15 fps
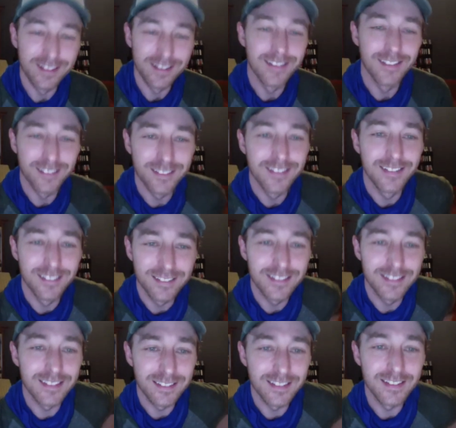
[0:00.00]
But I was going
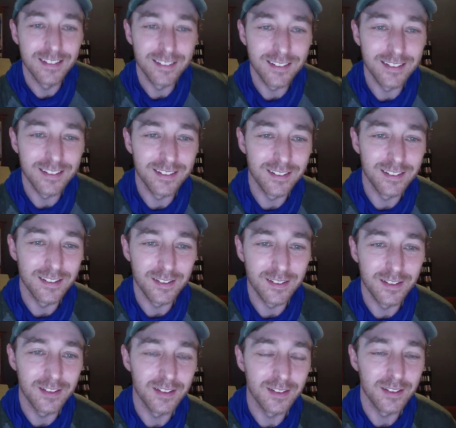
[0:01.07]
to use the
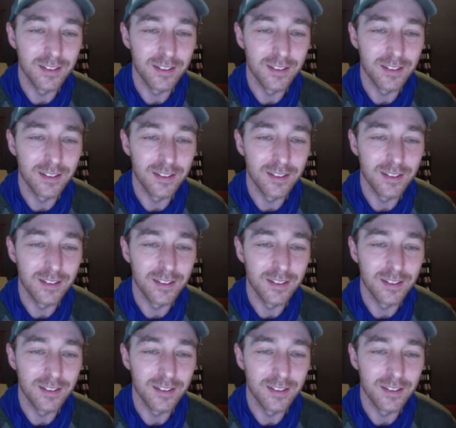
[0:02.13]
scene in the